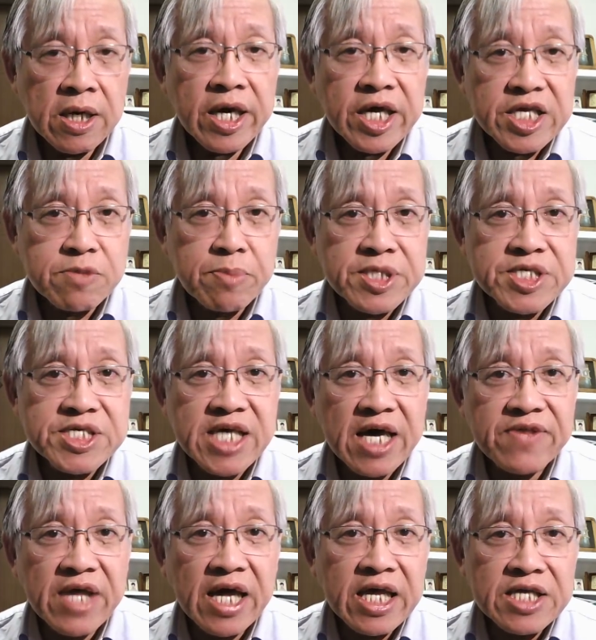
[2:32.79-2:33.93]
It's been said
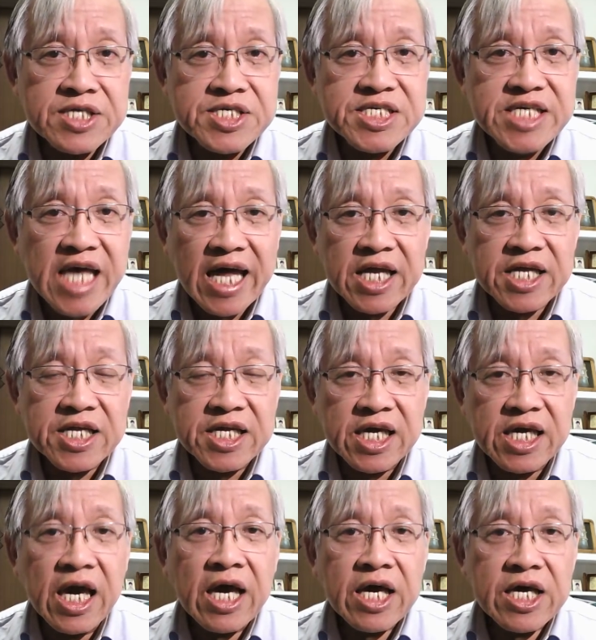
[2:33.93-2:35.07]
that
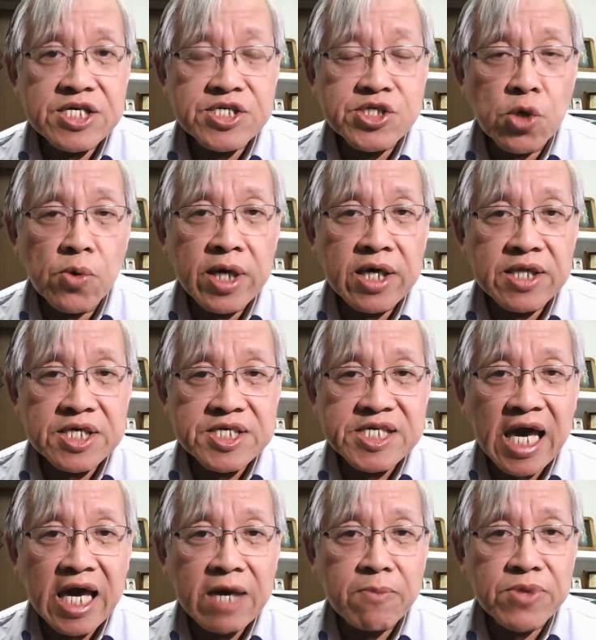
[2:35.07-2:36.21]
insanity is doing the
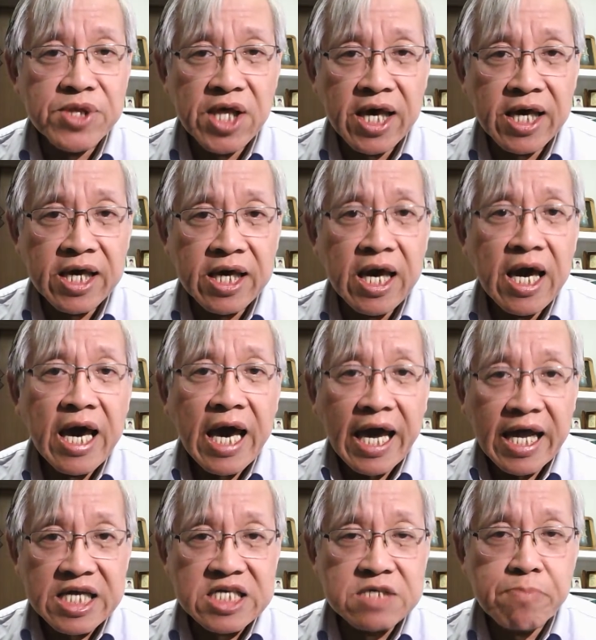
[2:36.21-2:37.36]
same thing and
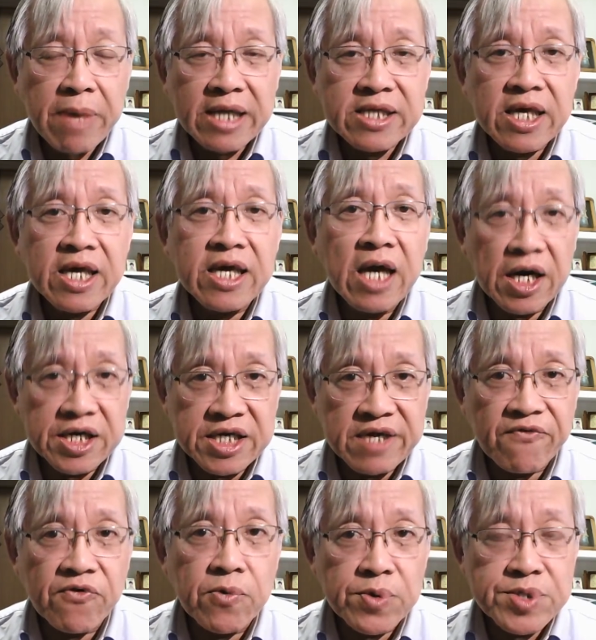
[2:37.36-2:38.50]
expecting a
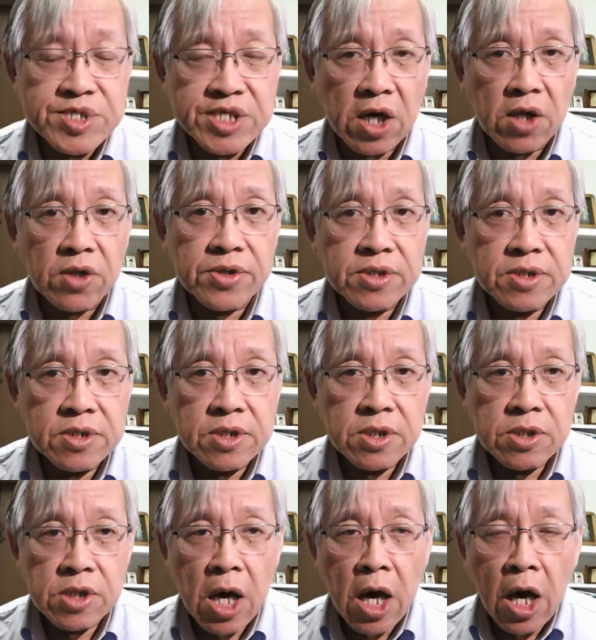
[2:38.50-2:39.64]
different result.
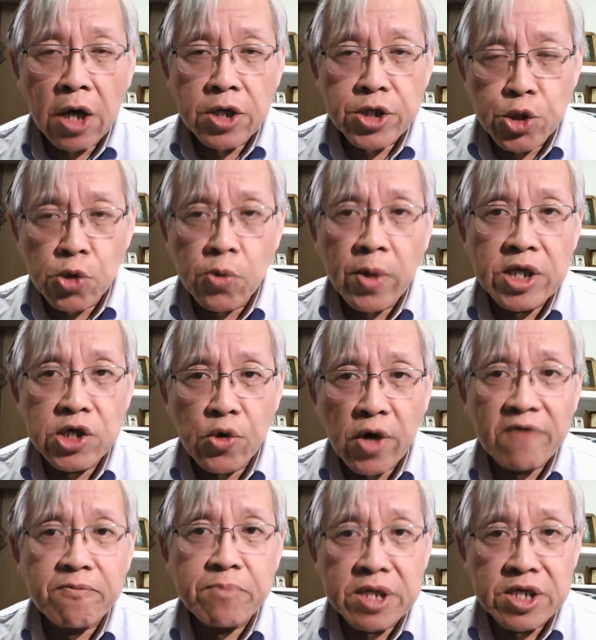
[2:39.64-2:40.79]
Do what you
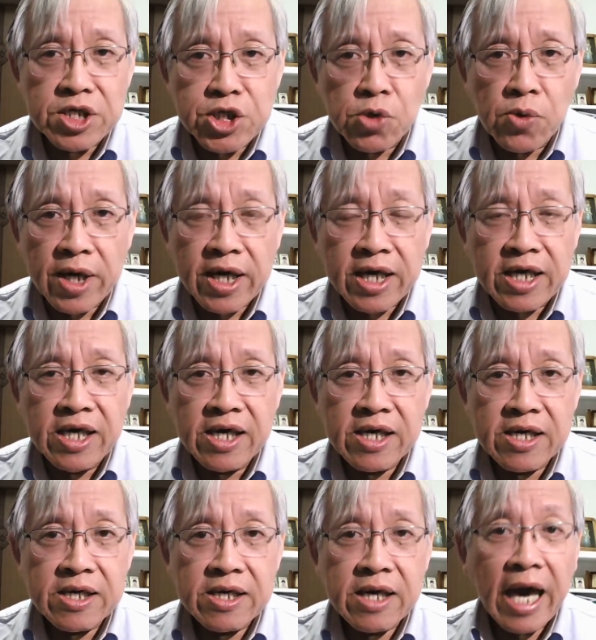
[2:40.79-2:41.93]
have been doing
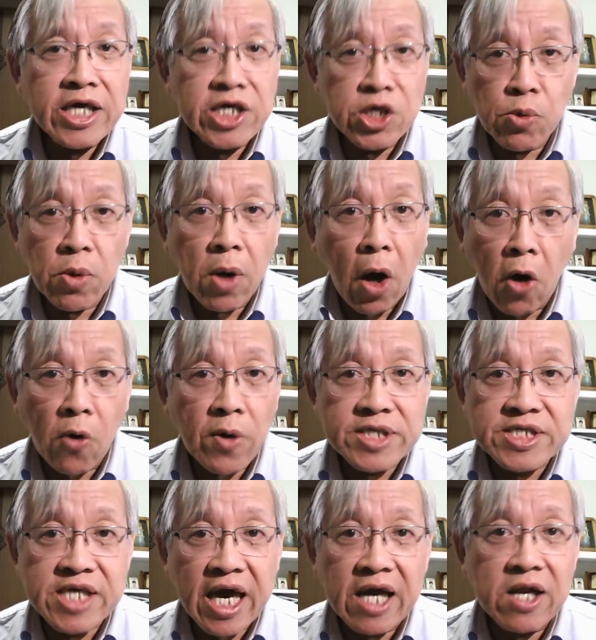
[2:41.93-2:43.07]
and you will always
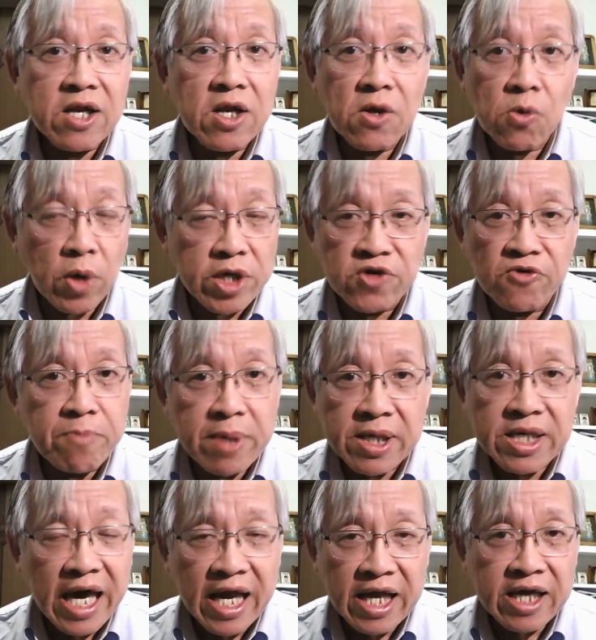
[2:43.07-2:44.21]
get what you've been
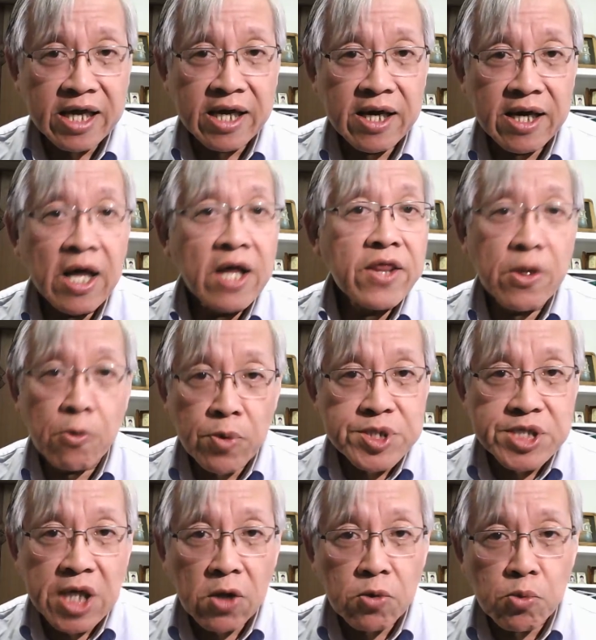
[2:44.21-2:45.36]
getting. The
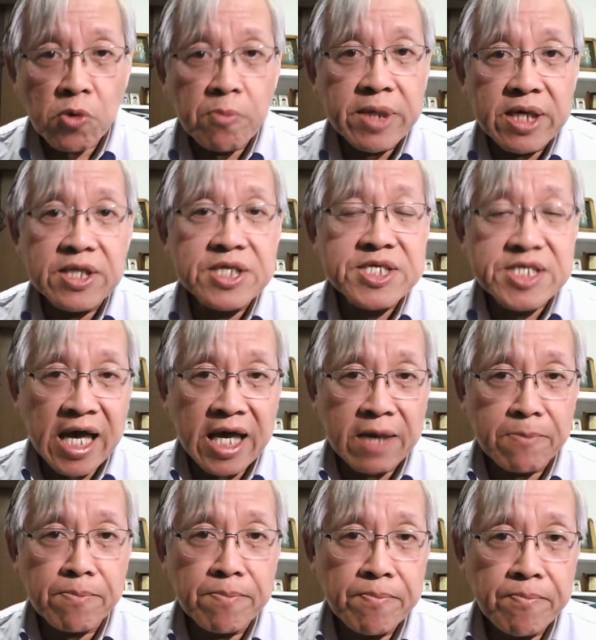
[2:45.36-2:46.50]
result will be the same.
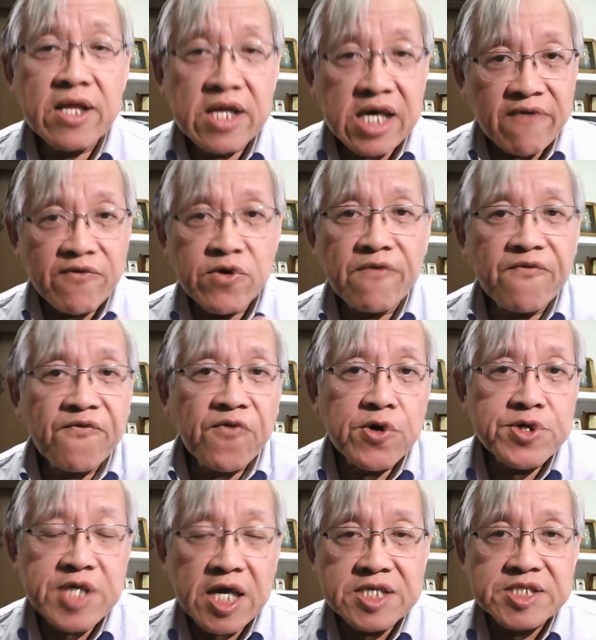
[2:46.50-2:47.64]
I'll give you the
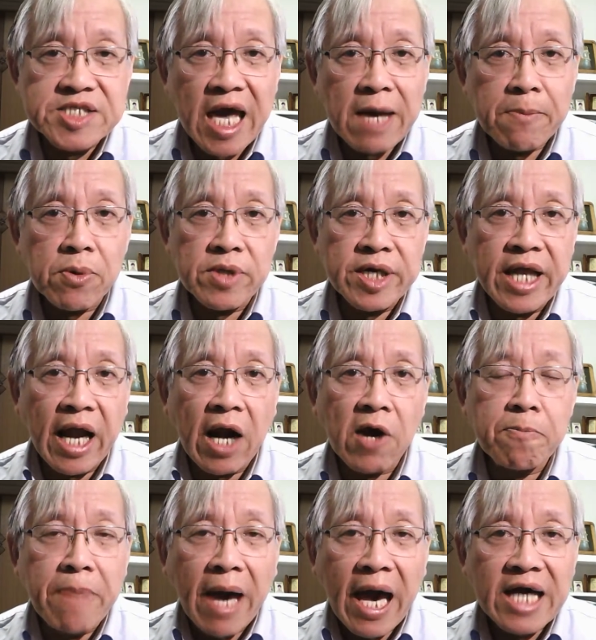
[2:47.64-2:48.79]
first example in our
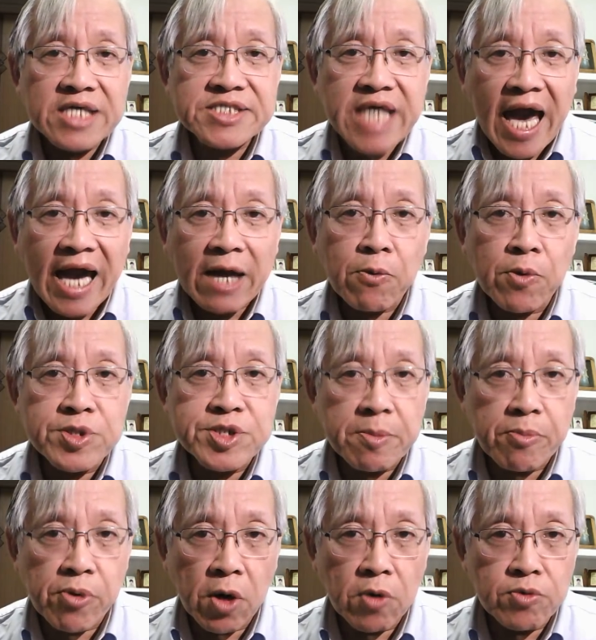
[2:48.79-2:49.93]
Bassackwards
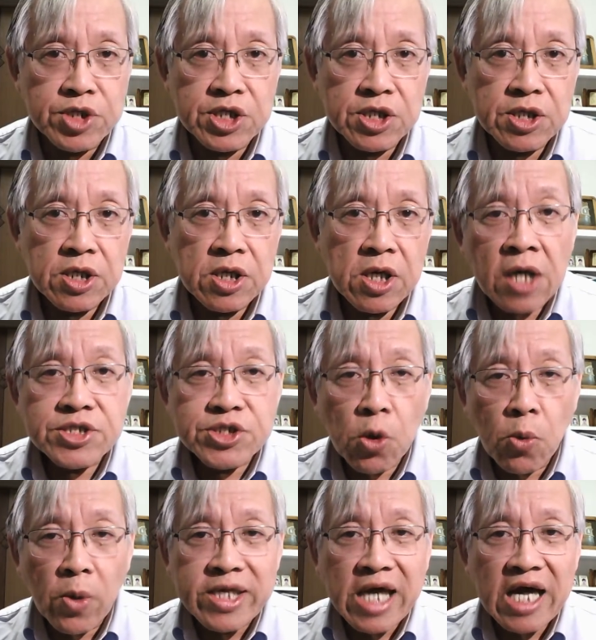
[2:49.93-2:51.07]
approach. So
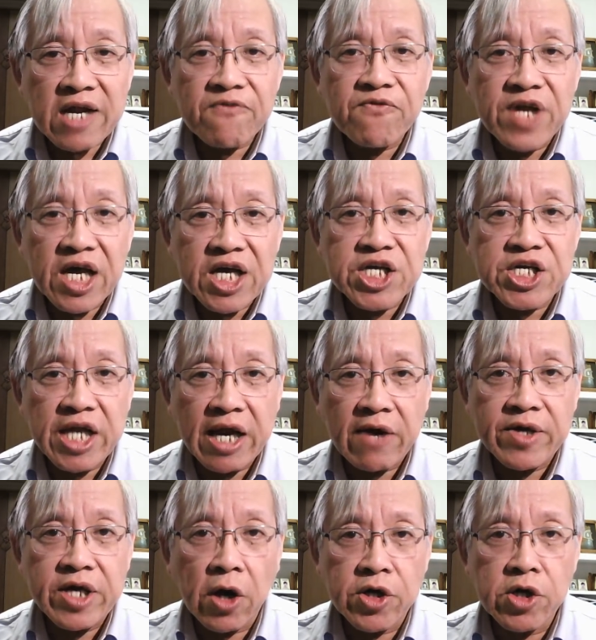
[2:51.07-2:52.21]
what kind of
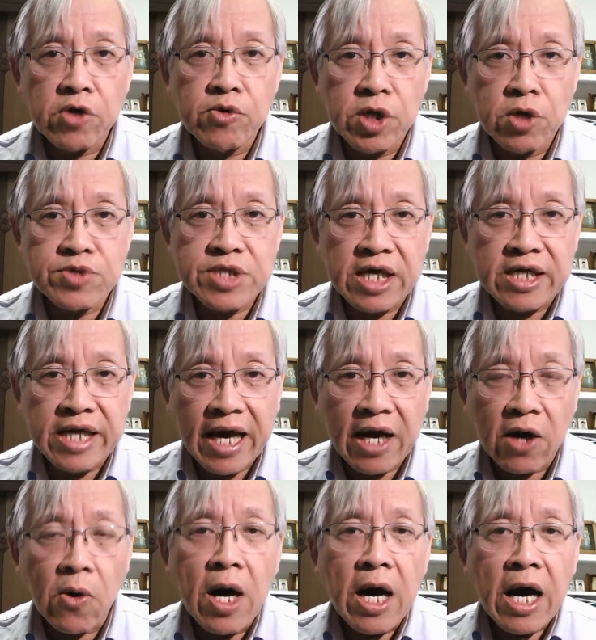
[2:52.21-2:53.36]
dictionary are you using now?
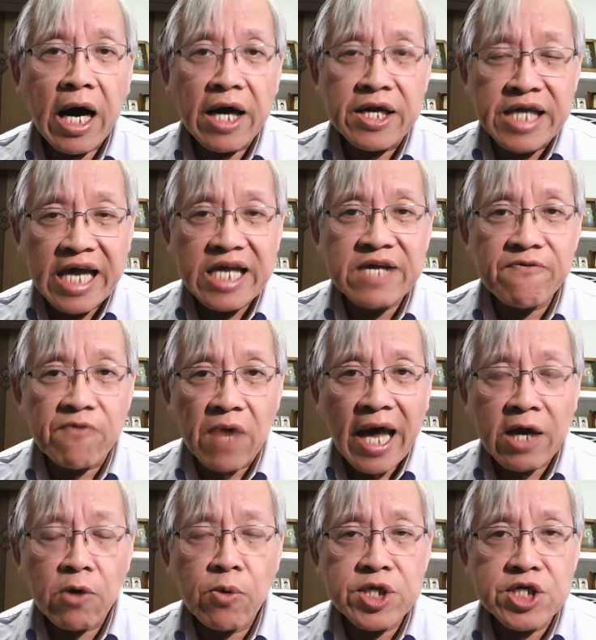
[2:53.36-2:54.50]
A native
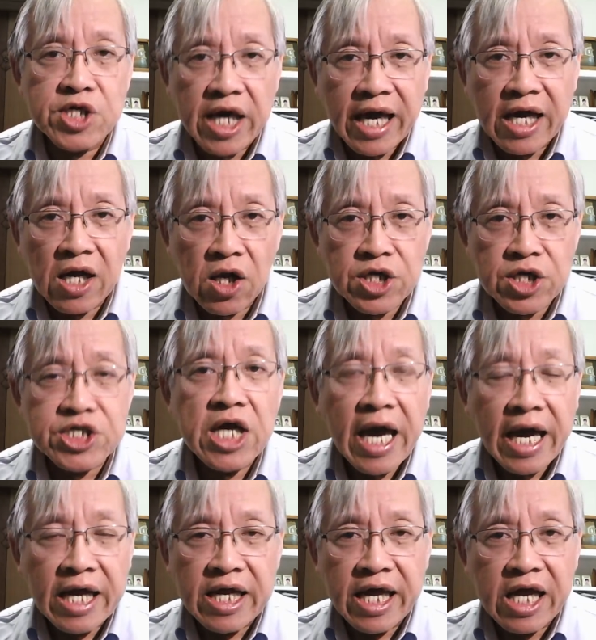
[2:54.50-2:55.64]
language to English,
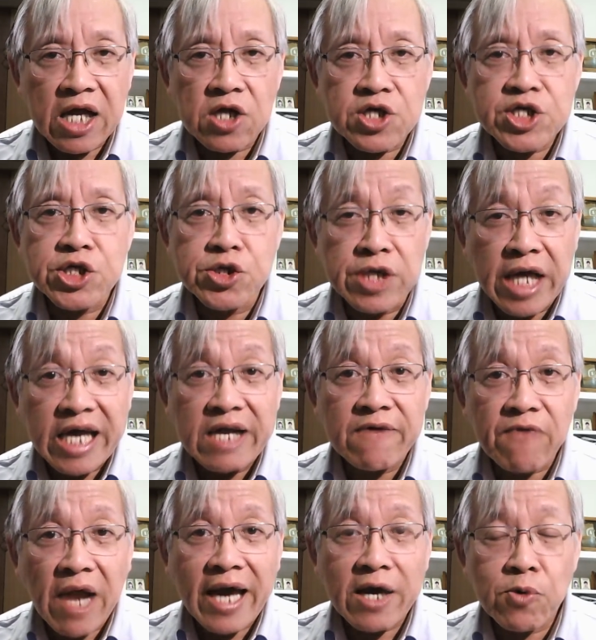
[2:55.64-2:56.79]
an English to native
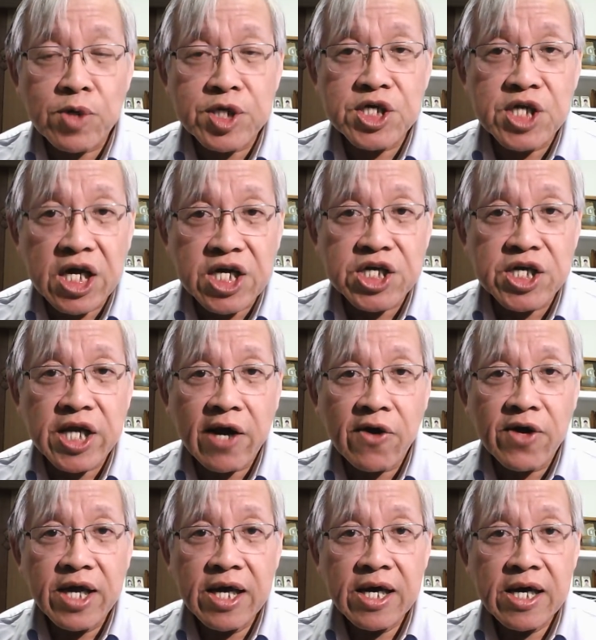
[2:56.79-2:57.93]
language dictionary?